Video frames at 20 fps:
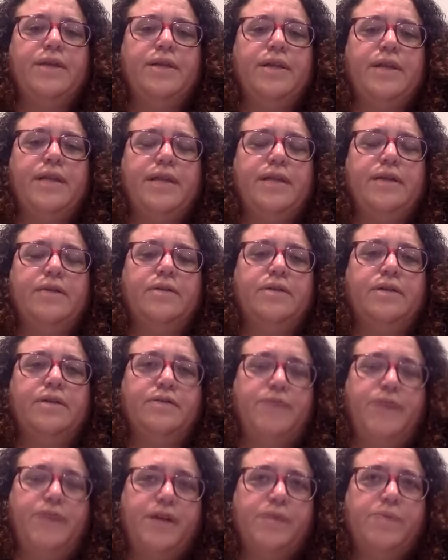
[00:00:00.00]
And then
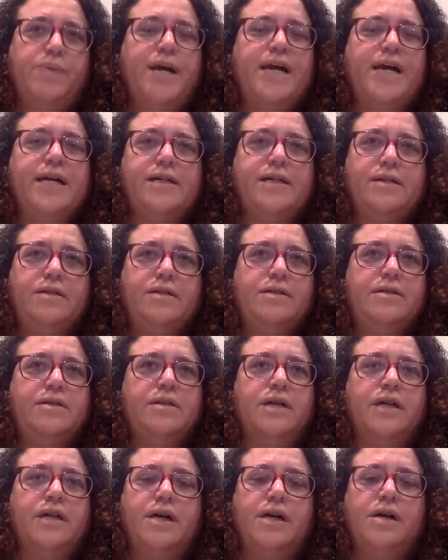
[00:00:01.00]
if I go back,
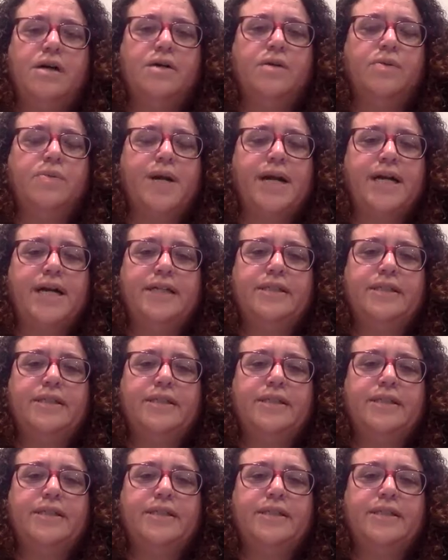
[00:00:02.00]
I'll go back.